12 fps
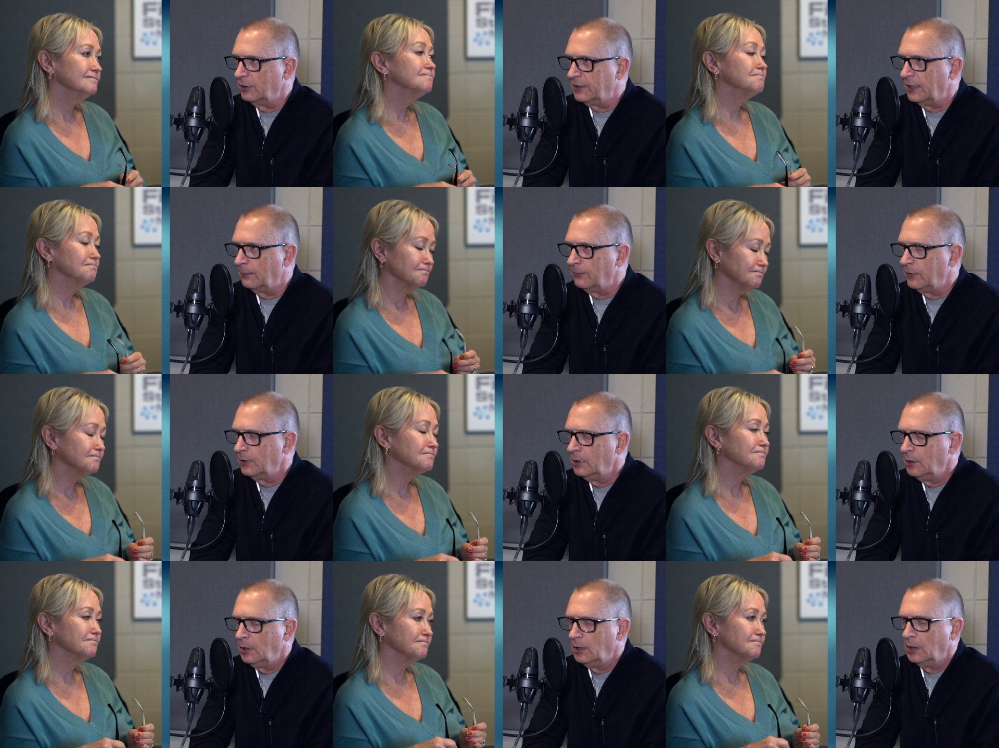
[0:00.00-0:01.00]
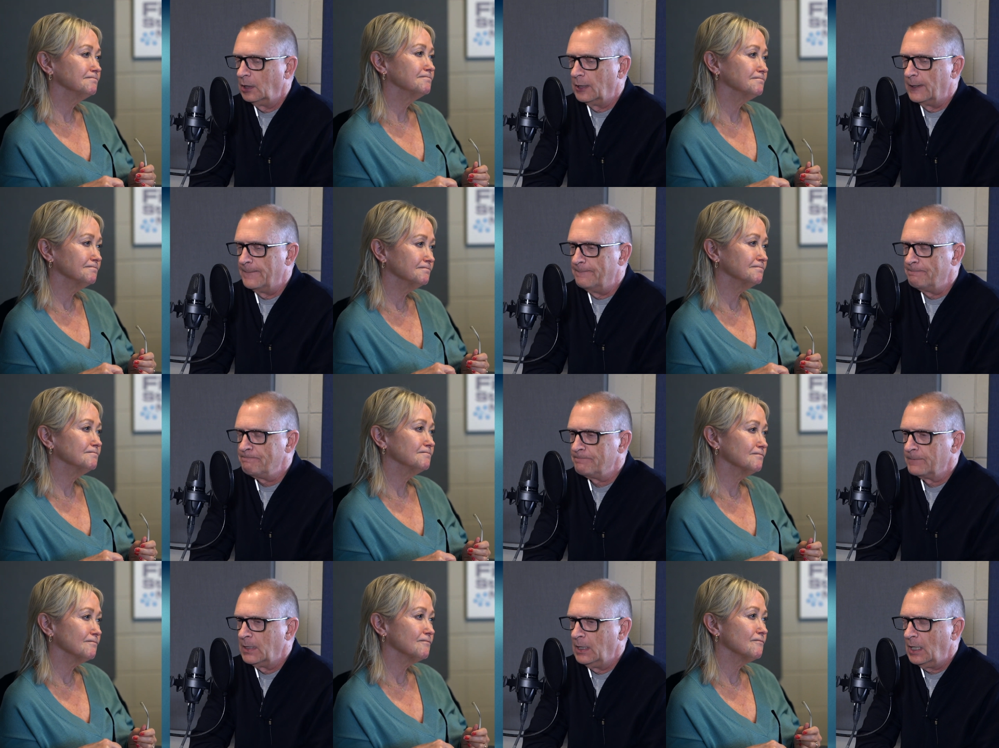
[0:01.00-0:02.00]
Speaker 1: in depth. Um,
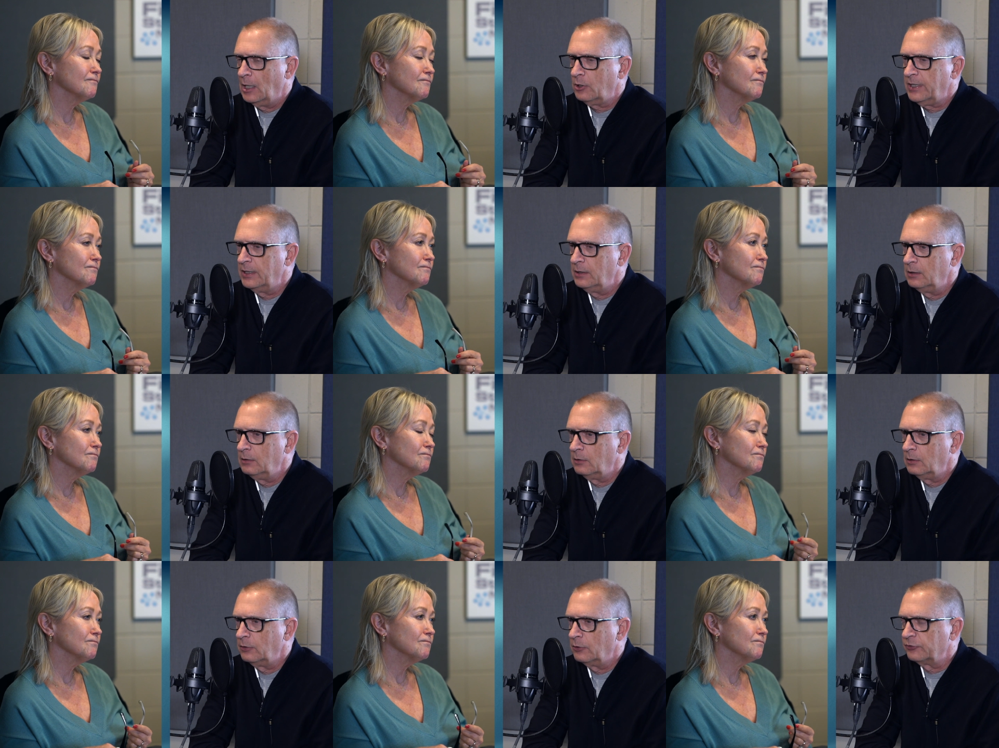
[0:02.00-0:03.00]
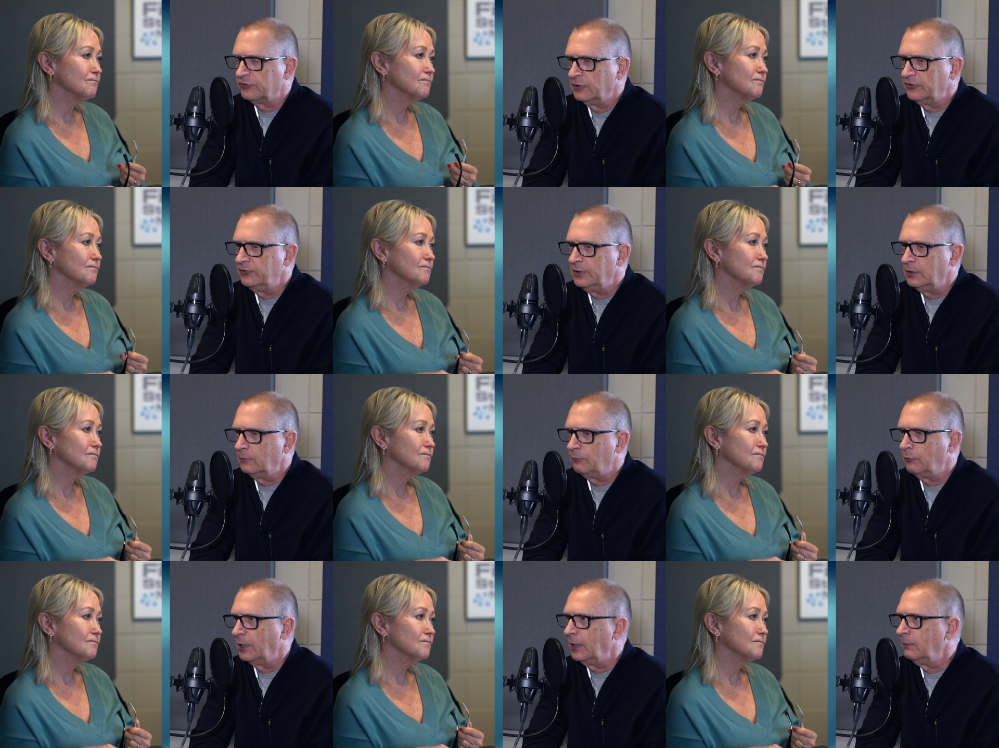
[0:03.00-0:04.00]
how can those listening
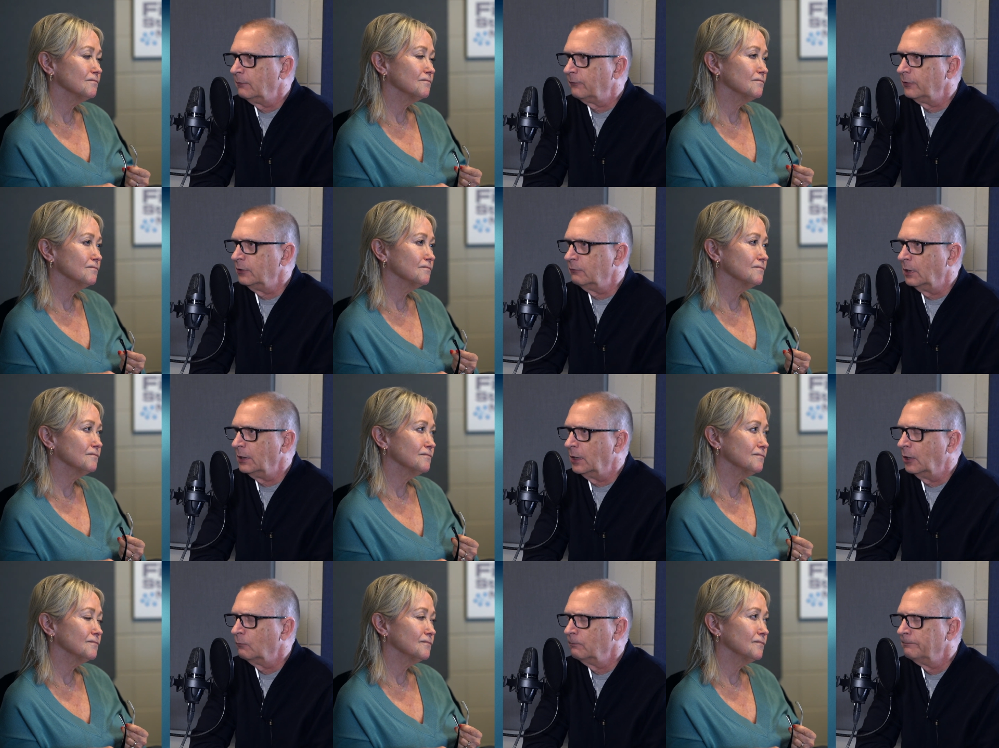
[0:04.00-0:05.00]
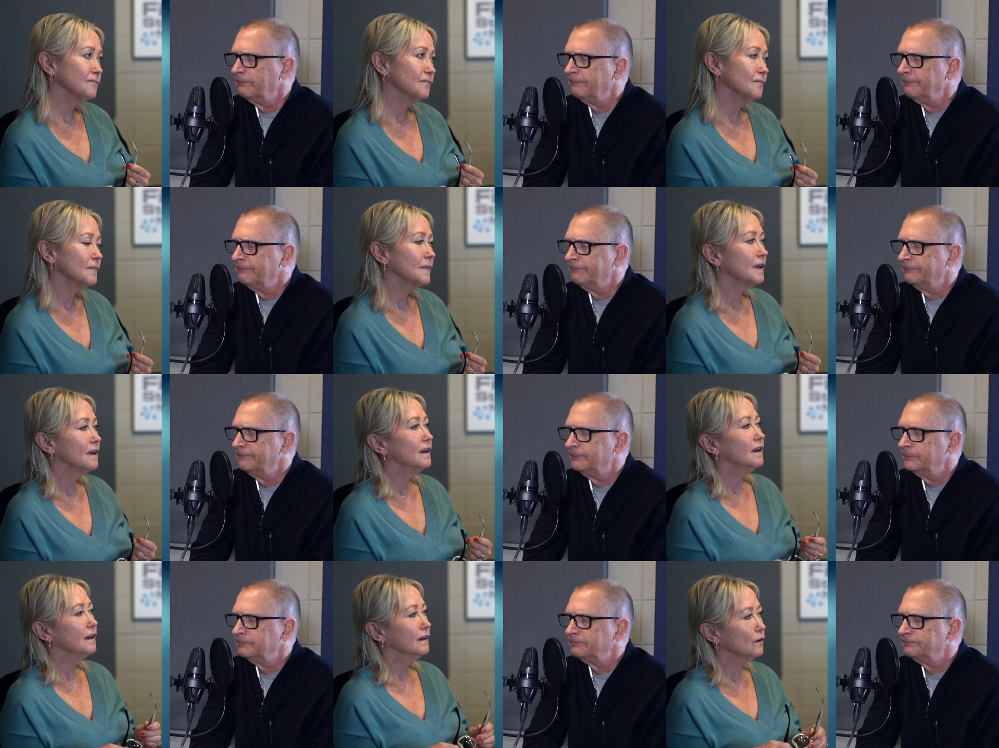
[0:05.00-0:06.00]
pray for you right now?
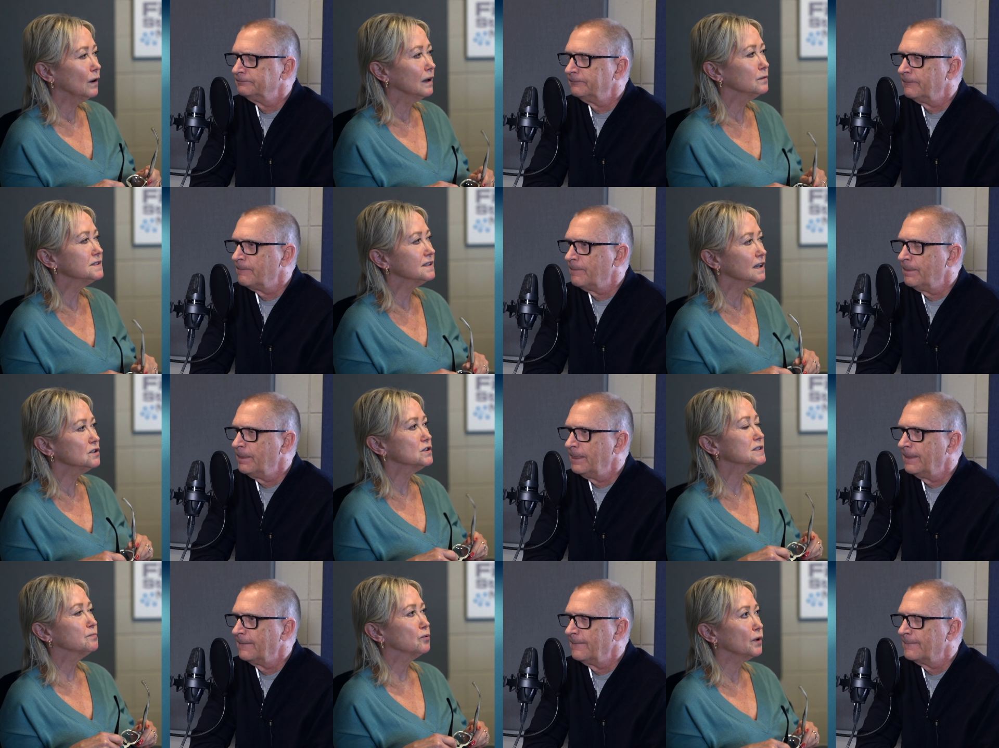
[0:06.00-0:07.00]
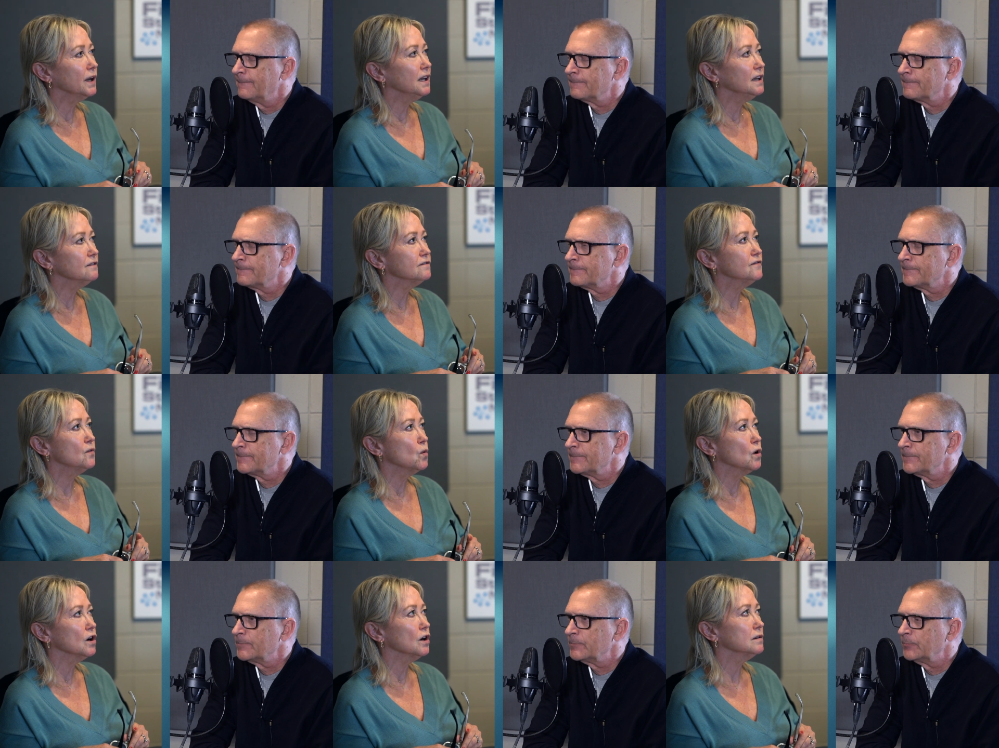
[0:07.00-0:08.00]
Speaker 2: Oh, I would say just pray
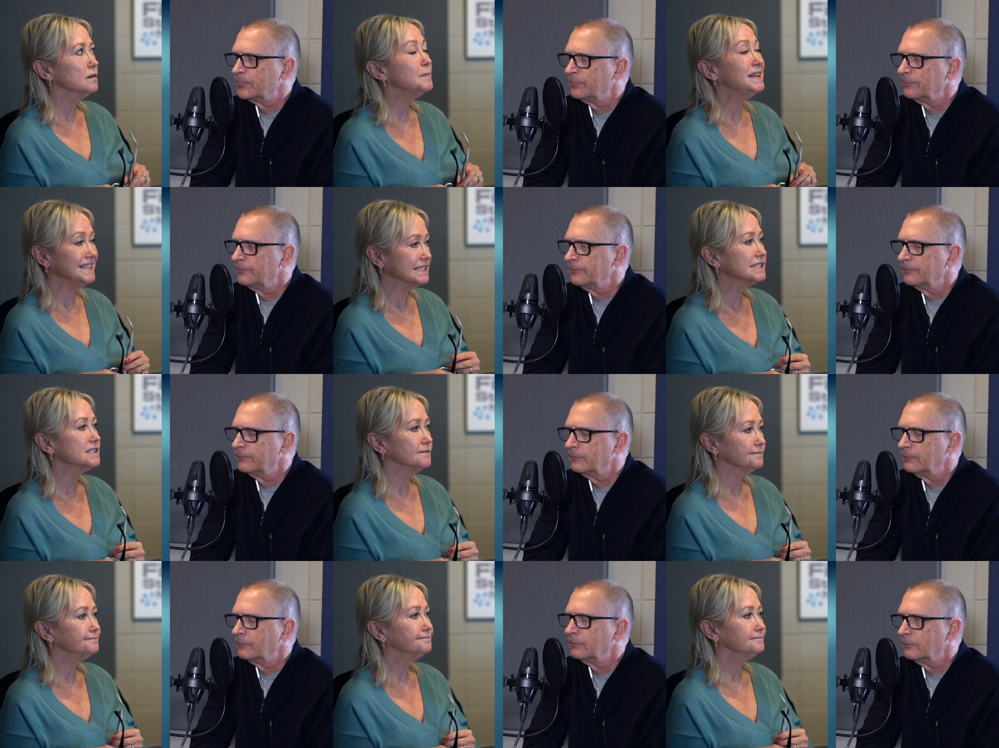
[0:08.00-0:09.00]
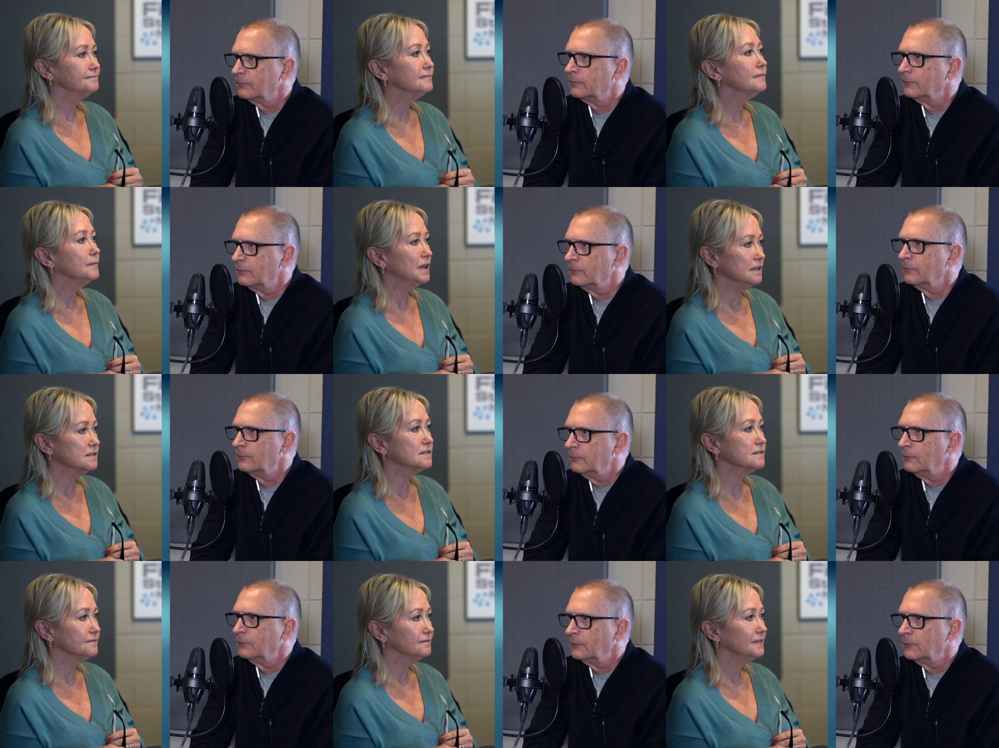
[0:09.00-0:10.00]
for peace.
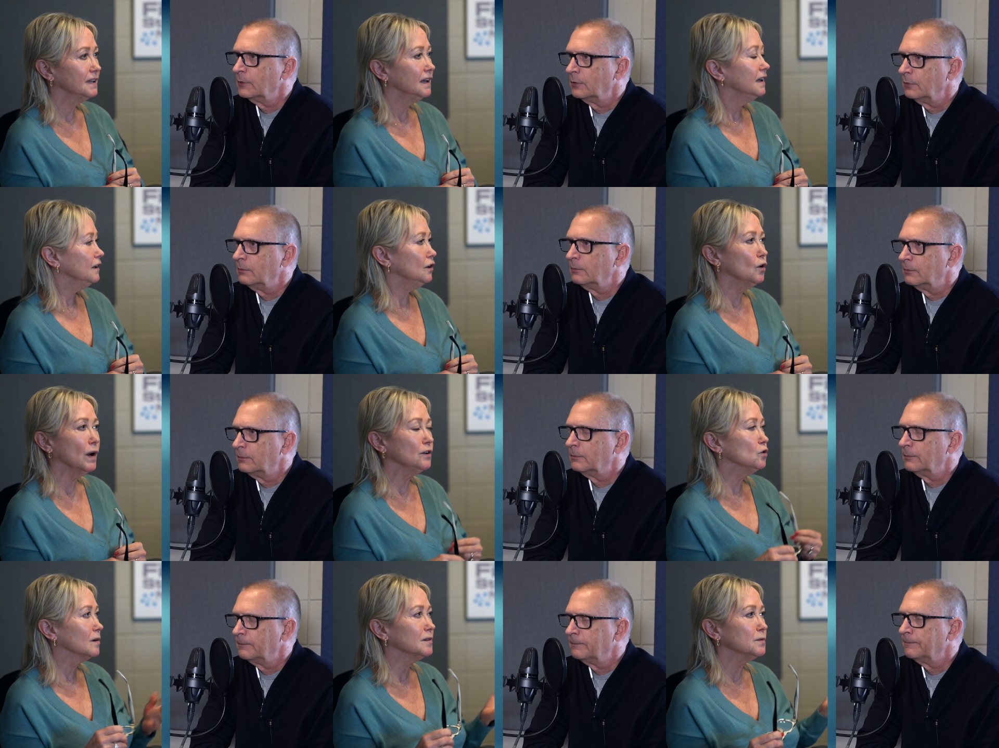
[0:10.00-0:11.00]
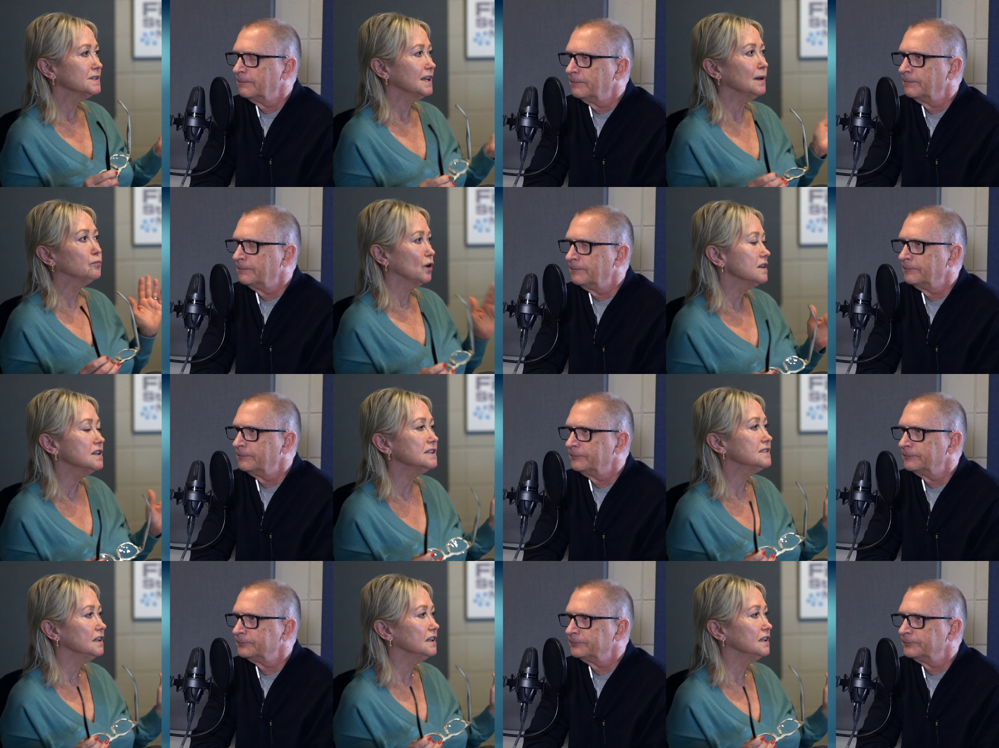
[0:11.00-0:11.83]
Peace. You know, I normally would say pray that he's